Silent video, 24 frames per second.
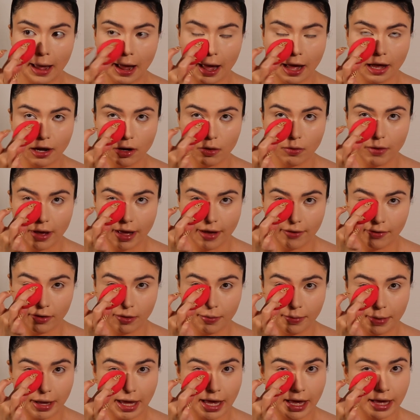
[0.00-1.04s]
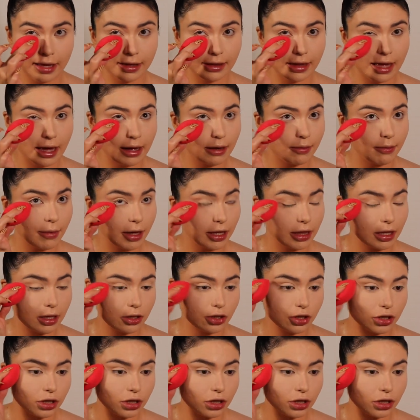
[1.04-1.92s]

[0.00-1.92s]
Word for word: I don't ever bake. That method